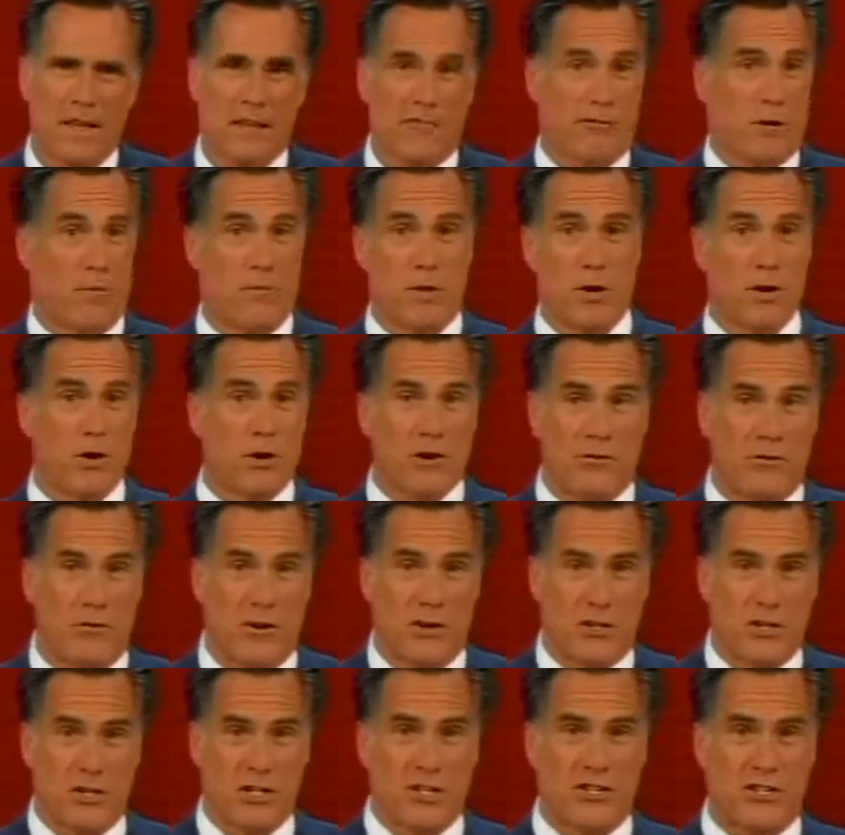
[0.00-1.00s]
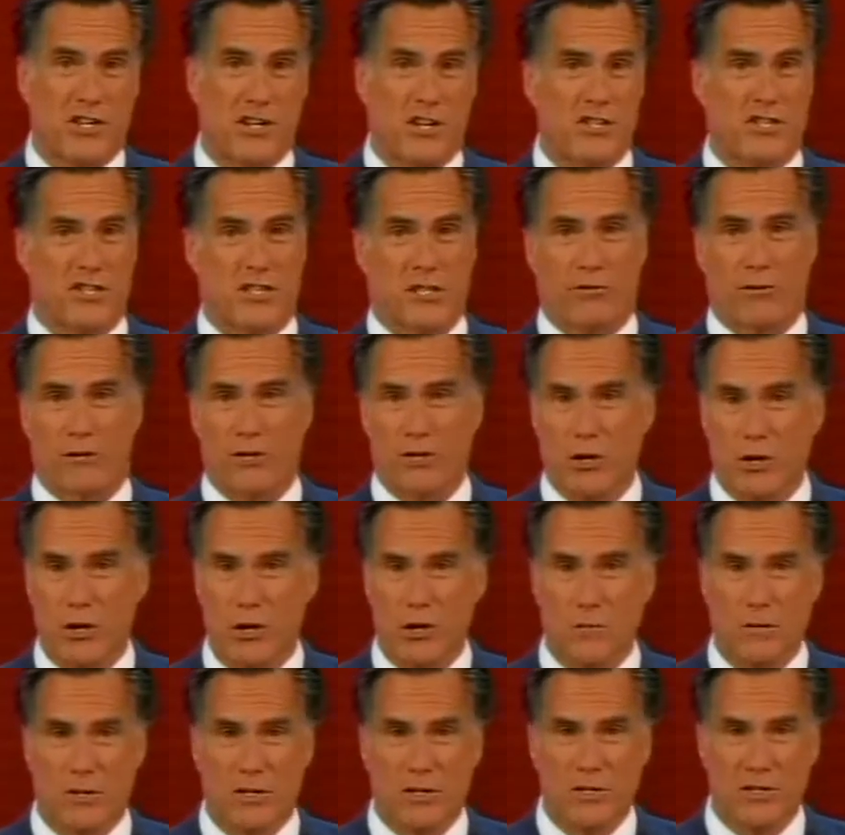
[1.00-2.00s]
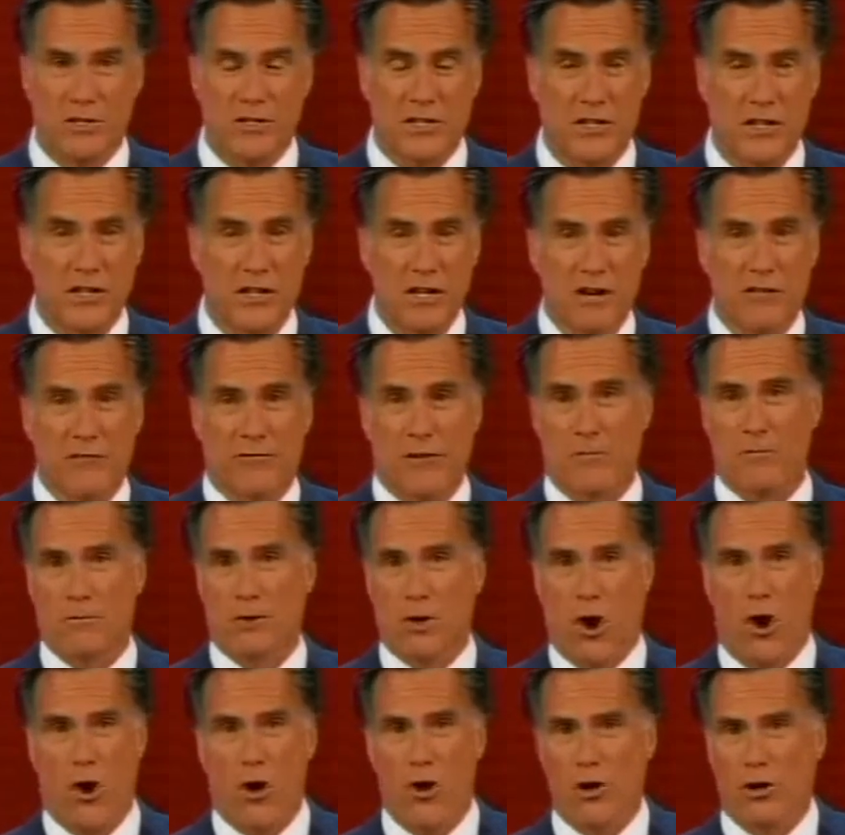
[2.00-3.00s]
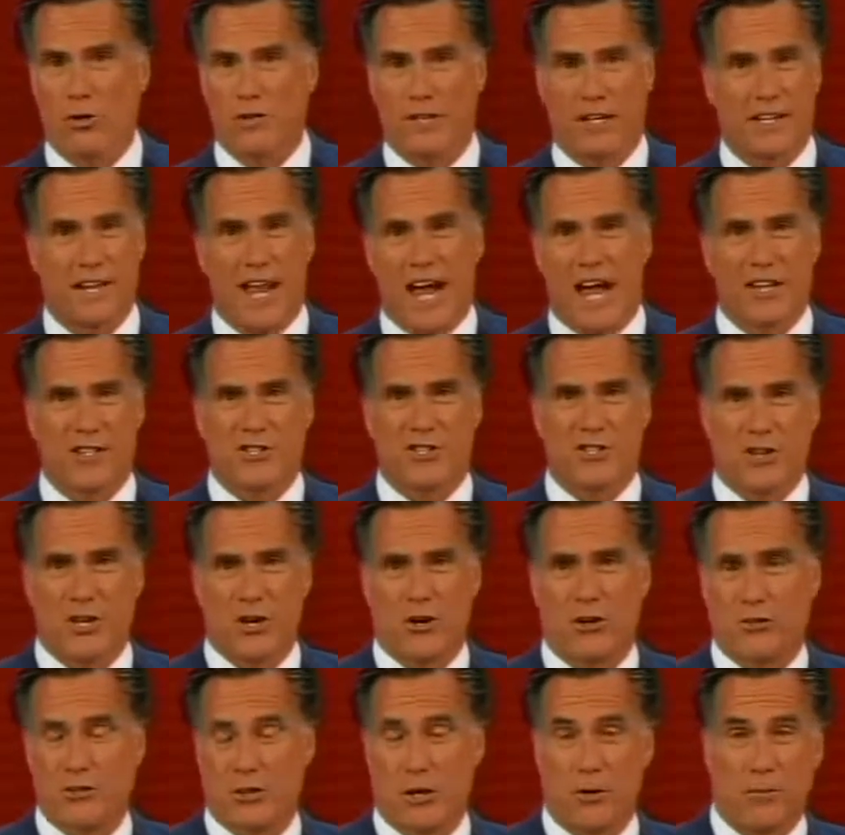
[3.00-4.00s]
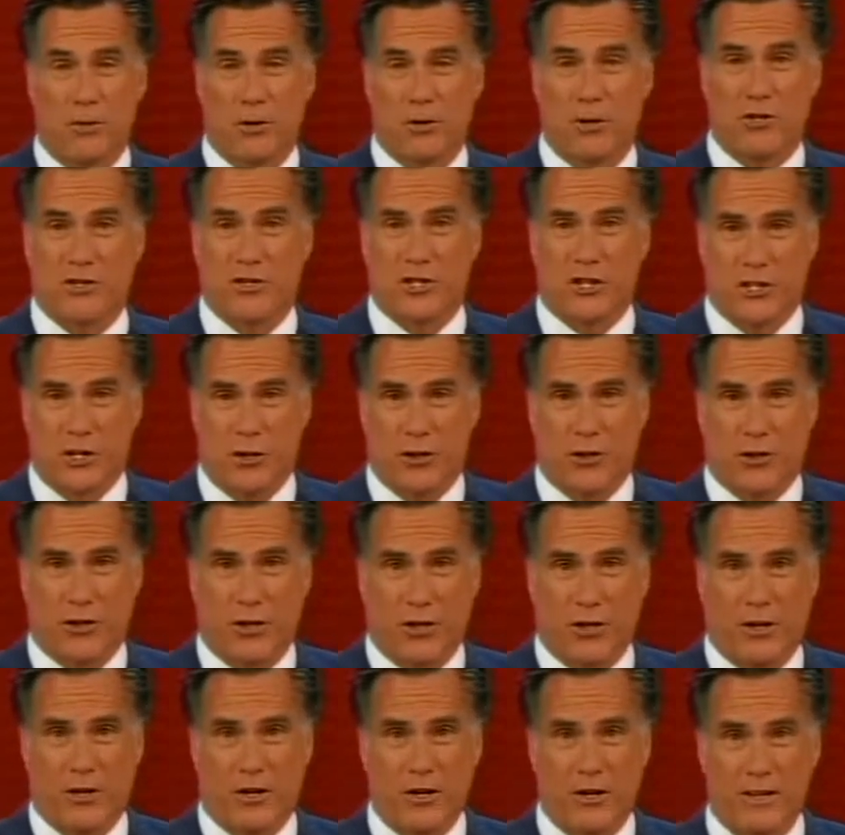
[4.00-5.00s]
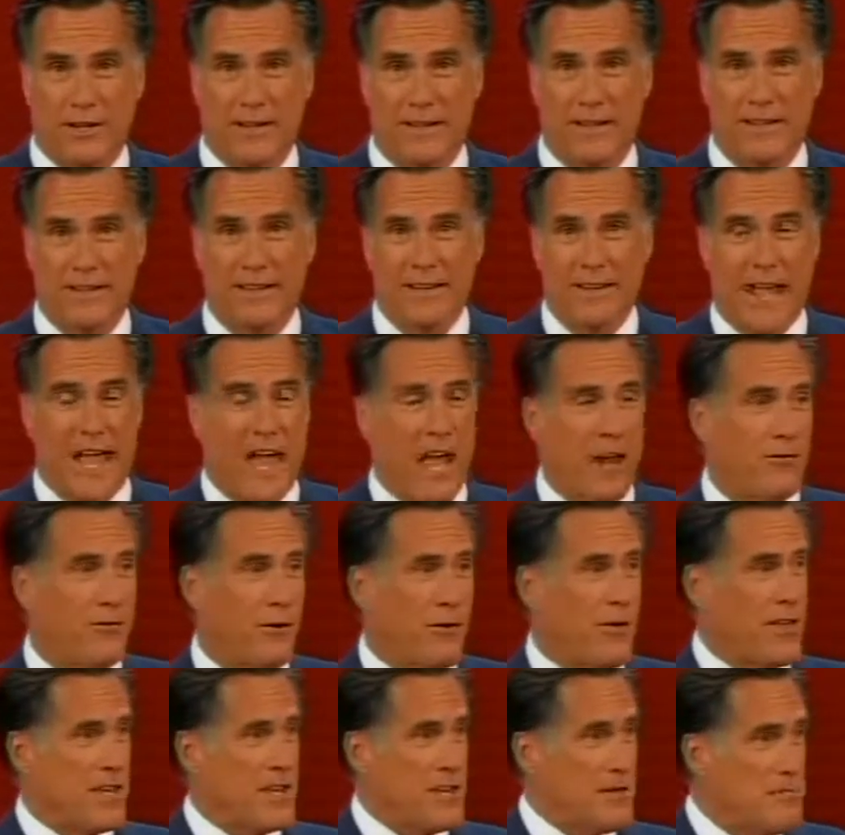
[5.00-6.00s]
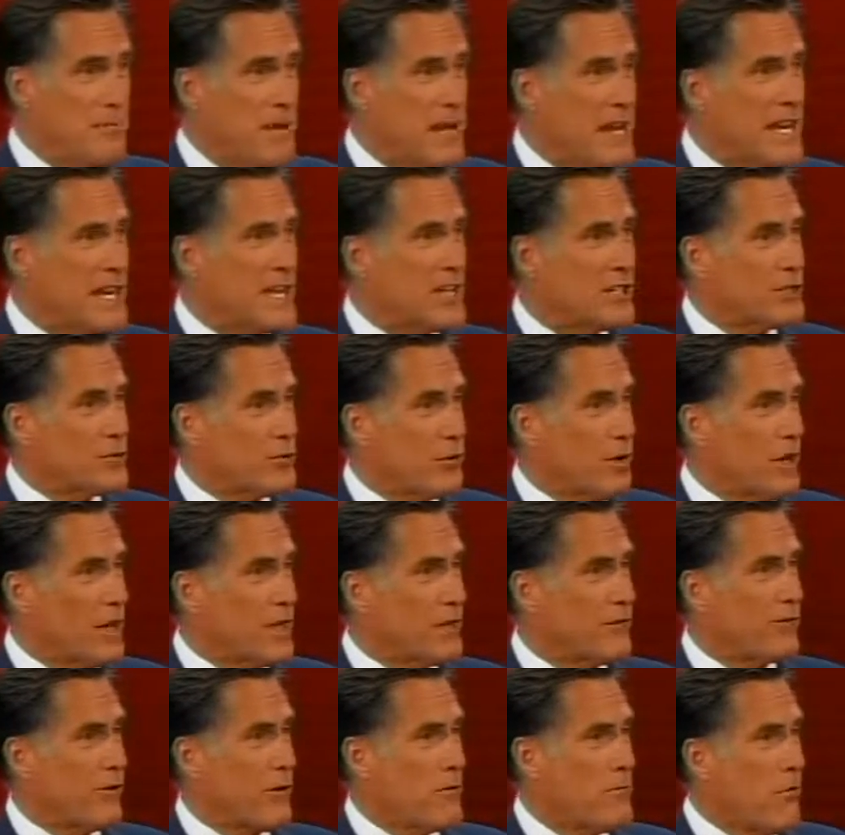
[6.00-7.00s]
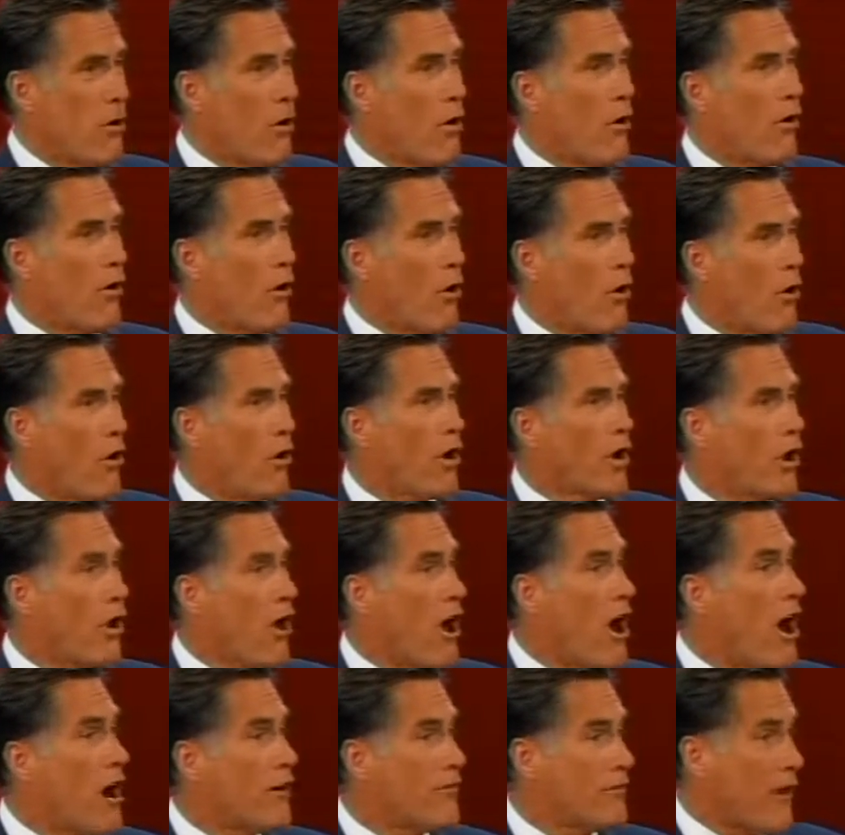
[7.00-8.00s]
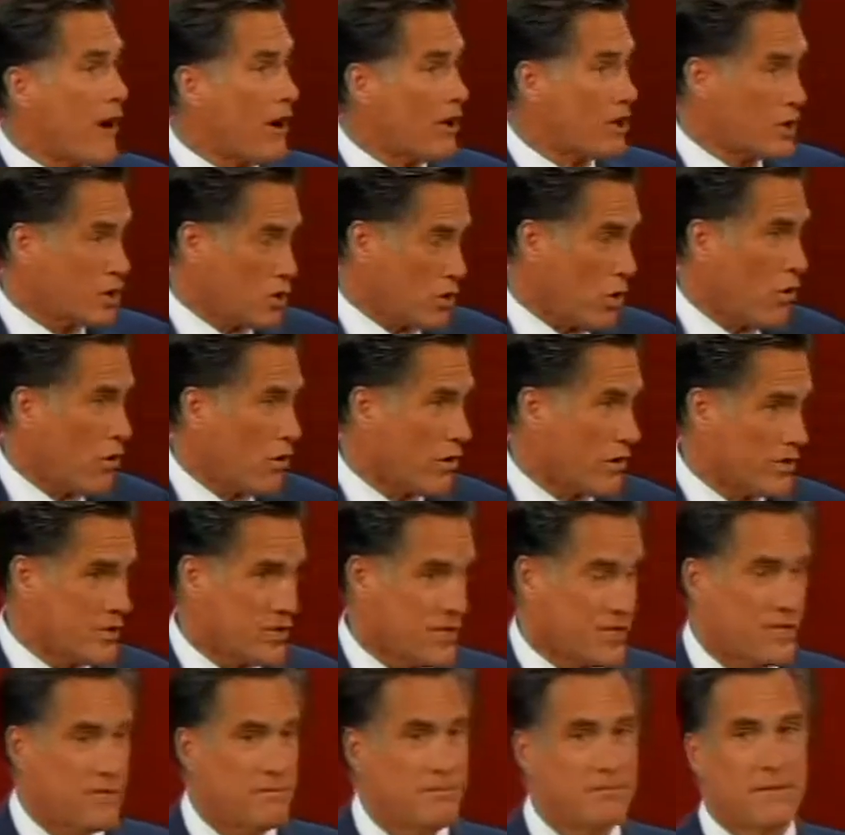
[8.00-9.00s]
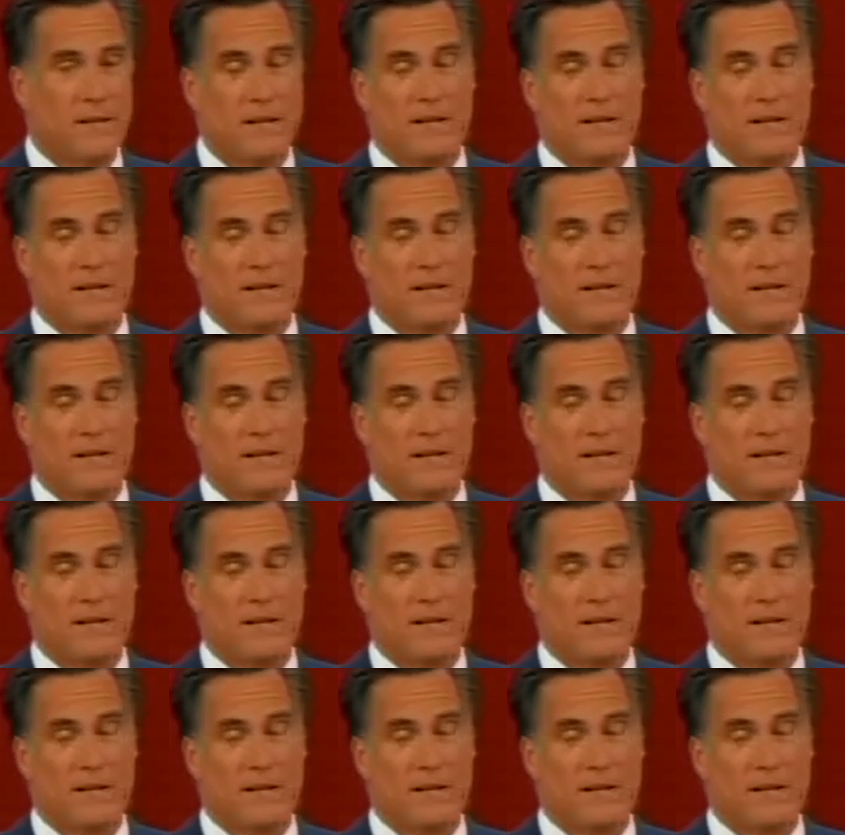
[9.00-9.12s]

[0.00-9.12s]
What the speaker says: from new efficiencies to renewables, from coal to non-CO2 producing nuclear, and for the immediate drilling for more oil off our shores.